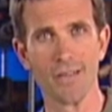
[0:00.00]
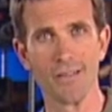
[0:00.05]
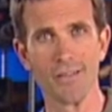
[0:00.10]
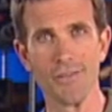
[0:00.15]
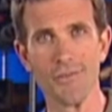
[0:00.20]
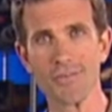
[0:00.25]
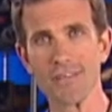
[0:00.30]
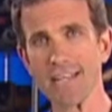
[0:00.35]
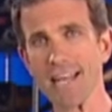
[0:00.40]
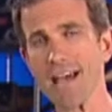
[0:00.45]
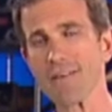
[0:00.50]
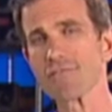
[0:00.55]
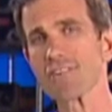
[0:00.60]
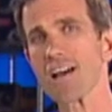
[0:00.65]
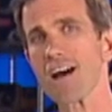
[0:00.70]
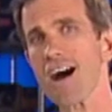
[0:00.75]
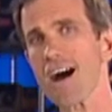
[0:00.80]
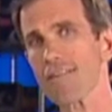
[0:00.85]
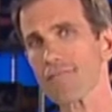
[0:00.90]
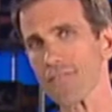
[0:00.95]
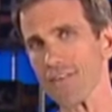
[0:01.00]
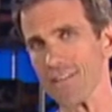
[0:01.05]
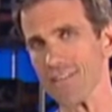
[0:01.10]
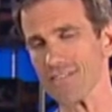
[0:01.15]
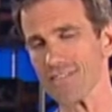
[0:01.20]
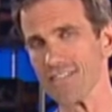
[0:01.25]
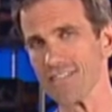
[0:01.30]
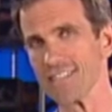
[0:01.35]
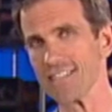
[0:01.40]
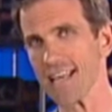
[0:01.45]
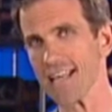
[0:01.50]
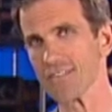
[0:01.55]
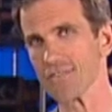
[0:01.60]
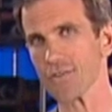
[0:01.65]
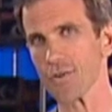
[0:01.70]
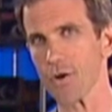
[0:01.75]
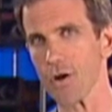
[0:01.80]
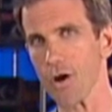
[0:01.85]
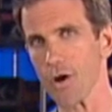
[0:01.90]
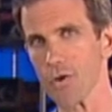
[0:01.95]
You can have confidence in
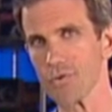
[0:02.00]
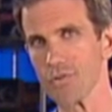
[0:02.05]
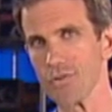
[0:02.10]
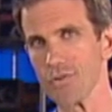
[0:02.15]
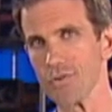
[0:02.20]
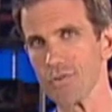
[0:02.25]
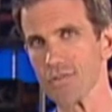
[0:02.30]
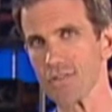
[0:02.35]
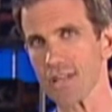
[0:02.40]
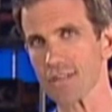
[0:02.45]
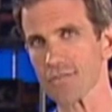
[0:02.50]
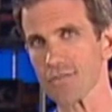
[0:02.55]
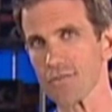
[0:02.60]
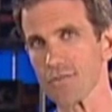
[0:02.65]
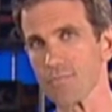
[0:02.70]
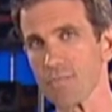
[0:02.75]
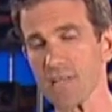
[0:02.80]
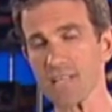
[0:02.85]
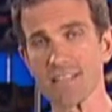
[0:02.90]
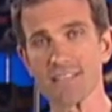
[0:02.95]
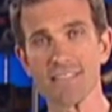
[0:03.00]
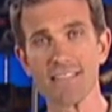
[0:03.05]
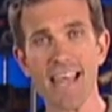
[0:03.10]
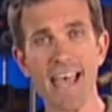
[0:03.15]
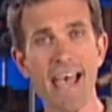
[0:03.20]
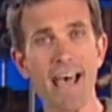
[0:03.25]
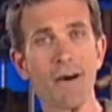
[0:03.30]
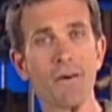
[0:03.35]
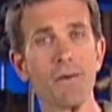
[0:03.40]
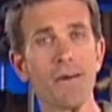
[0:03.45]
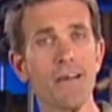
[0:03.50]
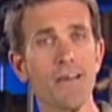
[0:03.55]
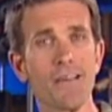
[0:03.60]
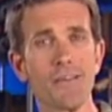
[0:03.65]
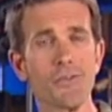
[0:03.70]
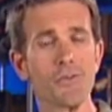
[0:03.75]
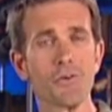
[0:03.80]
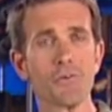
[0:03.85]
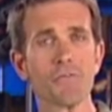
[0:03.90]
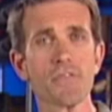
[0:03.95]
Denso O2 sensors because now
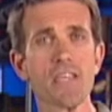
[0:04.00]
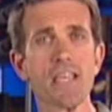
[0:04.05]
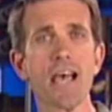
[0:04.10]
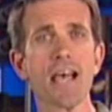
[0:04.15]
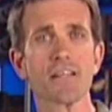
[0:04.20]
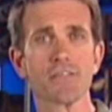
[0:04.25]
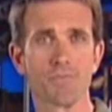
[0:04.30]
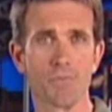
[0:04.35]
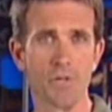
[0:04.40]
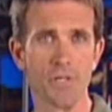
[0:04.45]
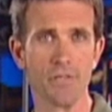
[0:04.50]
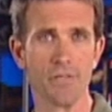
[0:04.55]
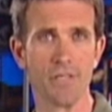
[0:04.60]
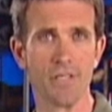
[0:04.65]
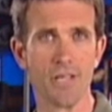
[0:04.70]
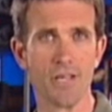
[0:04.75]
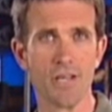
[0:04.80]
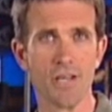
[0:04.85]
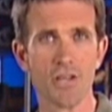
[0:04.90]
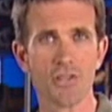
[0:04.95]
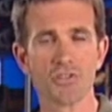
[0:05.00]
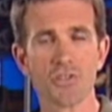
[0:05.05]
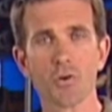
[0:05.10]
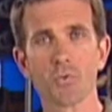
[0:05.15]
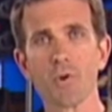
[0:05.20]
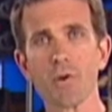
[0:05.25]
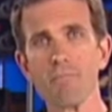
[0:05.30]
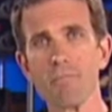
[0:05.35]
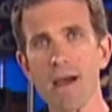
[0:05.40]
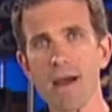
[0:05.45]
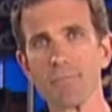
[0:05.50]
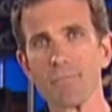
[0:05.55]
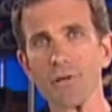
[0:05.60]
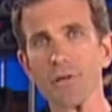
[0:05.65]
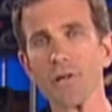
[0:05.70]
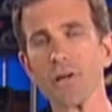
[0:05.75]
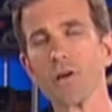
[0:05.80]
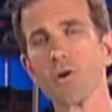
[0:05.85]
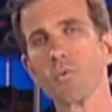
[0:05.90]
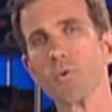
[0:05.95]
you're the expert. So remember,
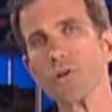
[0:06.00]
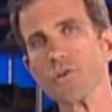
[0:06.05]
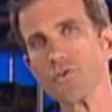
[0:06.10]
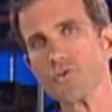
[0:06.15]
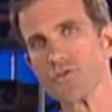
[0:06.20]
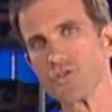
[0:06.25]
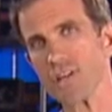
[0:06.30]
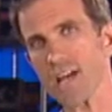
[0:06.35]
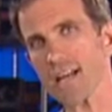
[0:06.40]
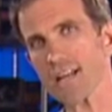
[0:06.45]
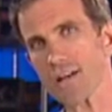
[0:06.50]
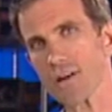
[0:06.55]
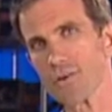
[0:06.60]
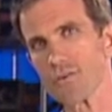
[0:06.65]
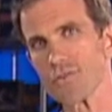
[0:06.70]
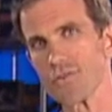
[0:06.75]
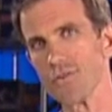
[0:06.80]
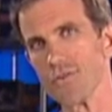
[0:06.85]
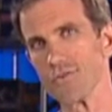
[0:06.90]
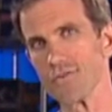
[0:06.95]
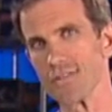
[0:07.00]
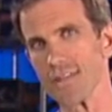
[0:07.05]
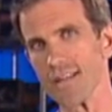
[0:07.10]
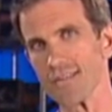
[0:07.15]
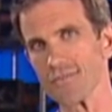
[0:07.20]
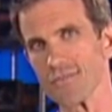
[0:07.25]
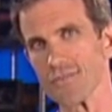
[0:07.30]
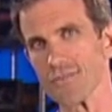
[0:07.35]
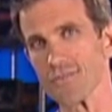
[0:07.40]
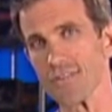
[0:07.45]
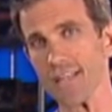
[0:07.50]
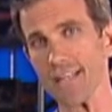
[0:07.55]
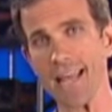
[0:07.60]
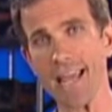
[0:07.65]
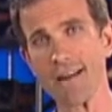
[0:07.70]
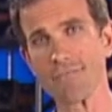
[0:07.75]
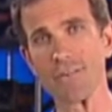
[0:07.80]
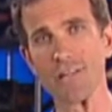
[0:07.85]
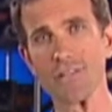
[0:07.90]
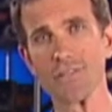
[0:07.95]
when you check O2 sensors at
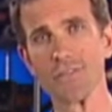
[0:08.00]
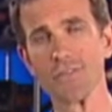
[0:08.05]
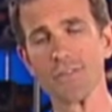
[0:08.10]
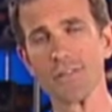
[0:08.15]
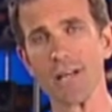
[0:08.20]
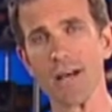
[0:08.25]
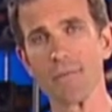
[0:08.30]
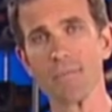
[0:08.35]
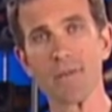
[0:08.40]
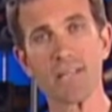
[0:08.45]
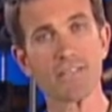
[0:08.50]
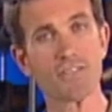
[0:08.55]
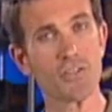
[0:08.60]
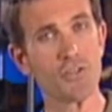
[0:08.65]
every tune-up, it's a